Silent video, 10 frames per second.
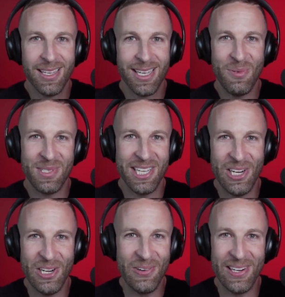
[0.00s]
it was
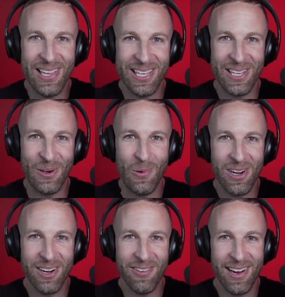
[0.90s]
eerie. Like you're
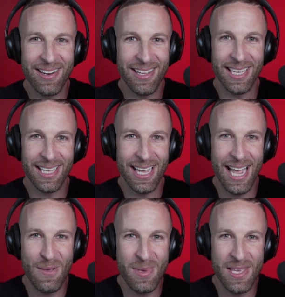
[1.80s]
walking around at like
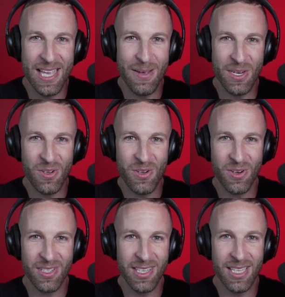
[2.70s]
eight P M in New
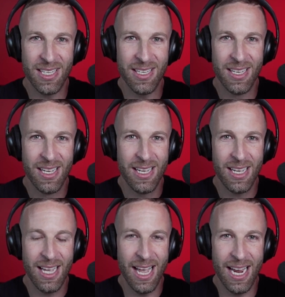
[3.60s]
York City.
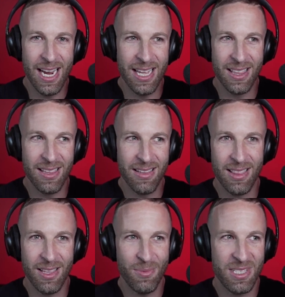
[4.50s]
And
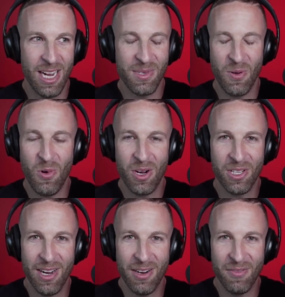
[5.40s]
there were times I
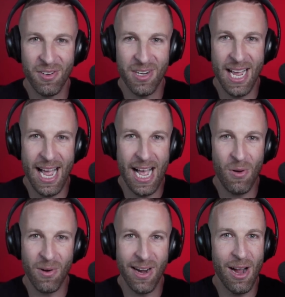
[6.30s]
walked around for an
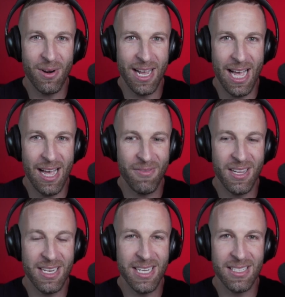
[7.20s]
hour, hour and a half
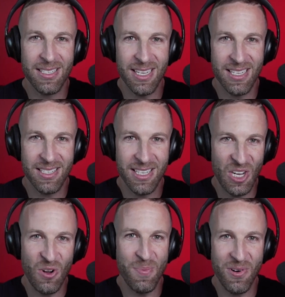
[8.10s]
and didn't see a
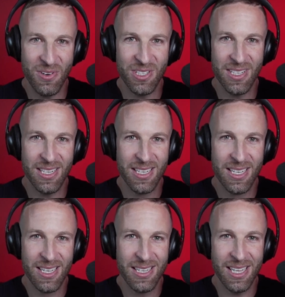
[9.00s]
single person.
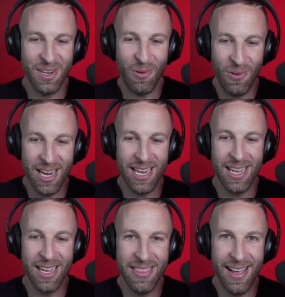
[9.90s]
Like right
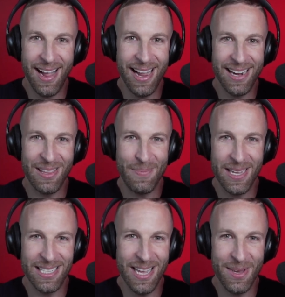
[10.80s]
in the height of the
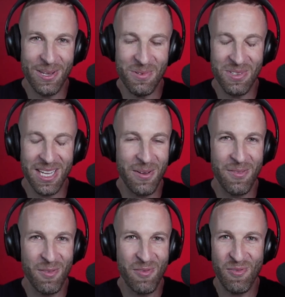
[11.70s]
pandemic. It was like
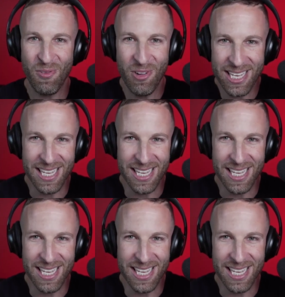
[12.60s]
freaky.